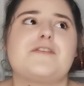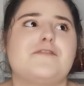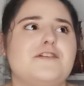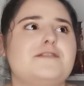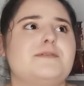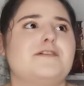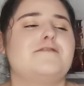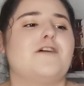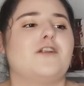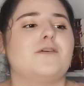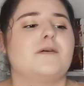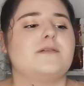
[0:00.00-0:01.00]
but the first book
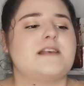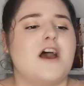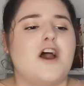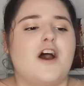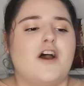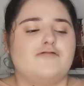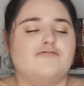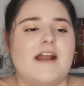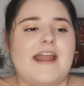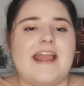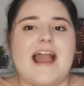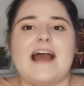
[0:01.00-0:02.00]
follows
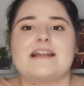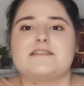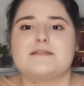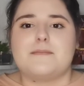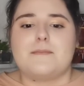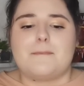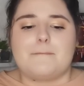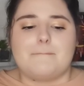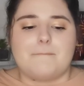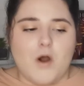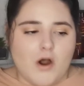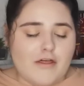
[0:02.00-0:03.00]
Ray and
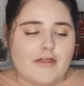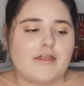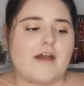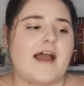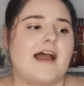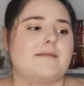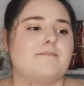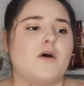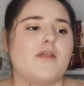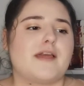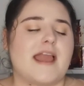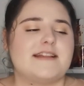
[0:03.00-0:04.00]
Moth, and
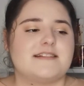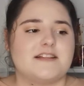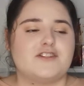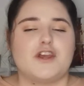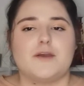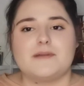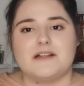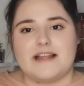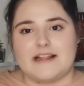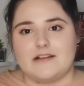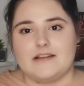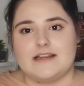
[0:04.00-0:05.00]
Moth gets this terminal
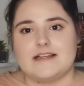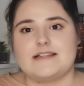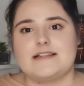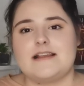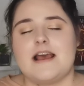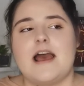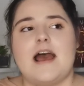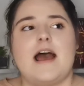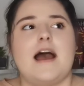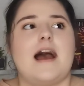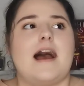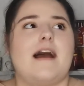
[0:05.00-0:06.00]
illness,
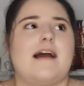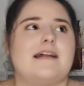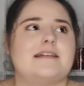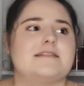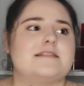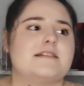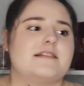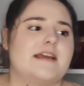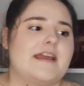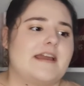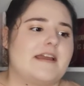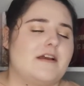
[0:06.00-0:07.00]
and
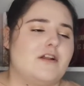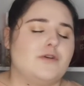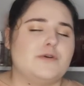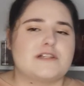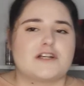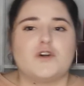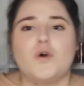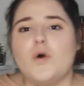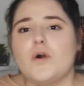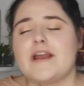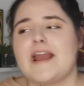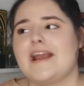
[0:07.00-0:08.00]
they lose a
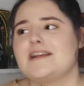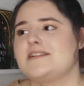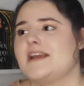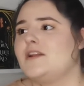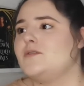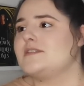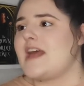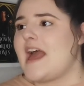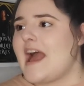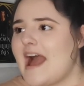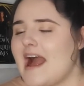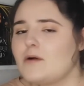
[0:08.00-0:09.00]
court case, they lose their
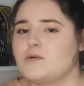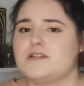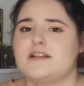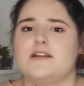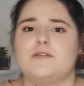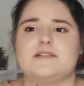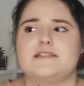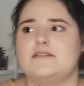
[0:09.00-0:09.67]
house, they've